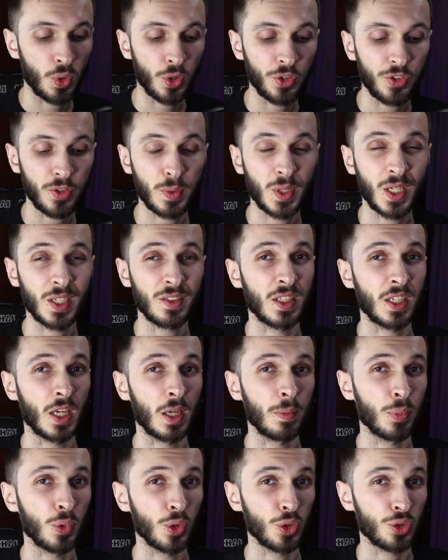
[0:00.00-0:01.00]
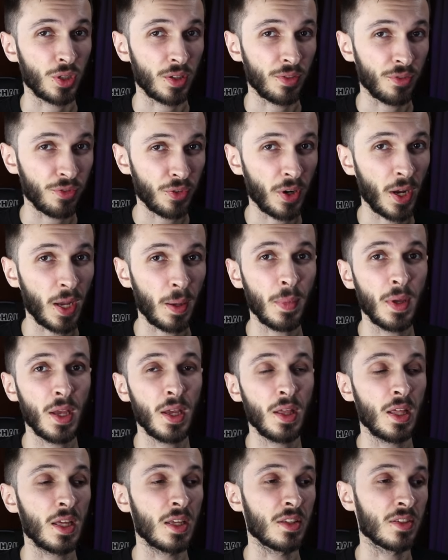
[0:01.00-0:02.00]
We'll also be getting a portrait frame,
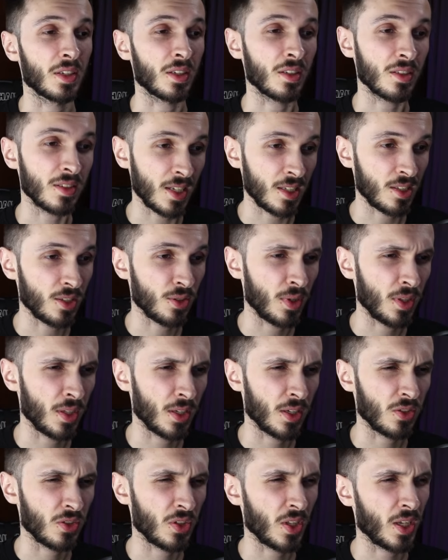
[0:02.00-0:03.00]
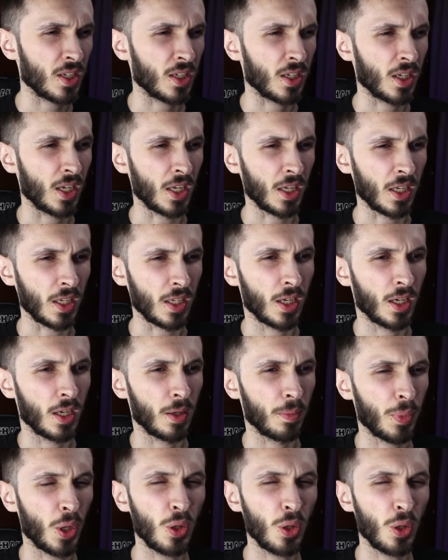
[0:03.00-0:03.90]
his accessory that is like a uh,